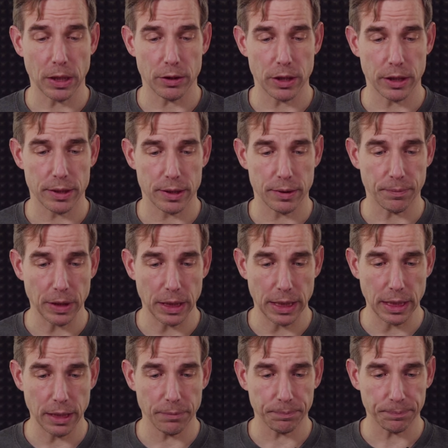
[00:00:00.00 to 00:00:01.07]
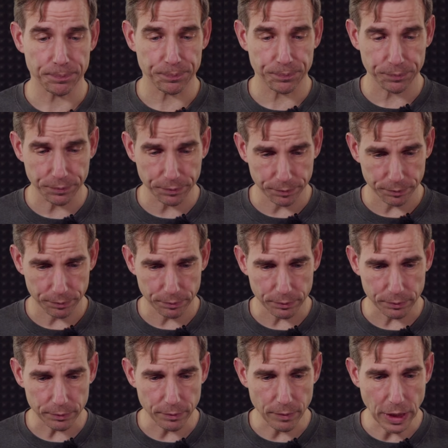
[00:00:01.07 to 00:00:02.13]
just here
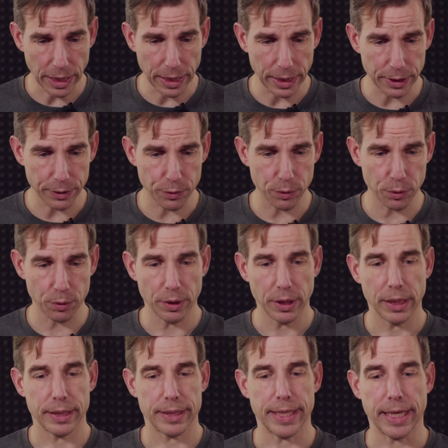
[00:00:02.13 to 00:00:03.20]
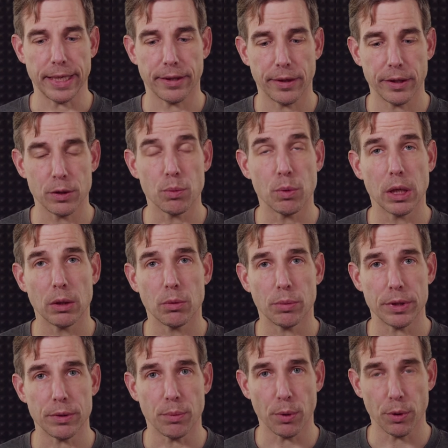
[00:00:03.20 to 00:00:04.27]
to tag this one
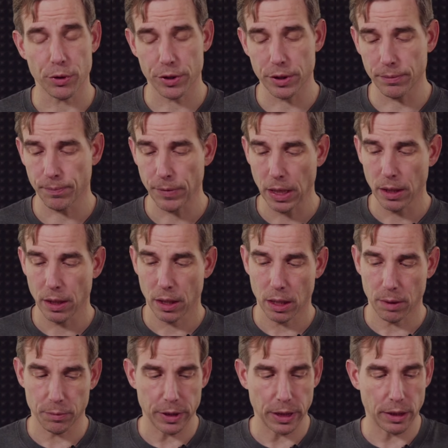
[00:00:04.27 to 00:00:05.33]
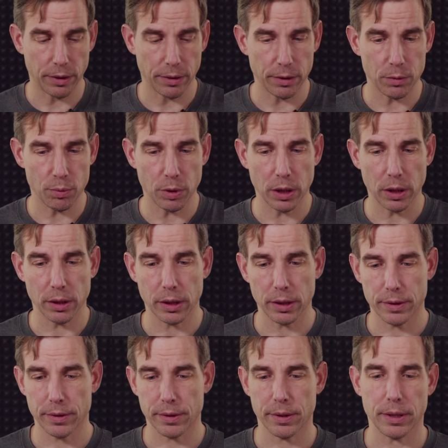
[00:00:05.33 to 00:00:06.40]
with version. I'm taking this one,
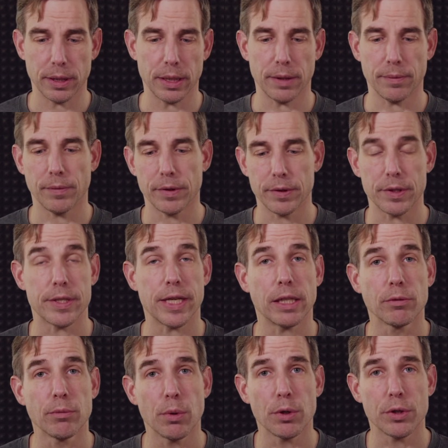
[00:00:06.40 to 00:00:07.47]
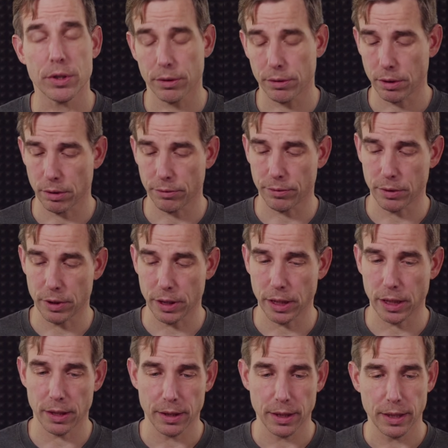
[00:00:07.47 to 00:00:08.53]
it's the second version of today,
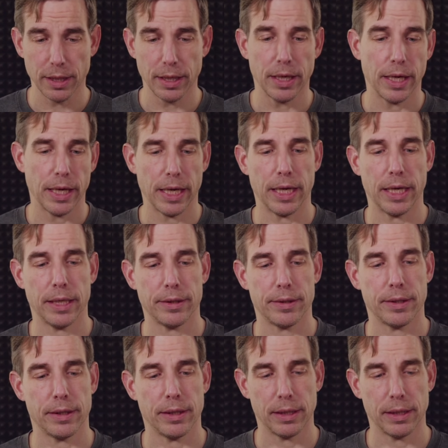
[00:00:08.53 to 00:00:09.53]
and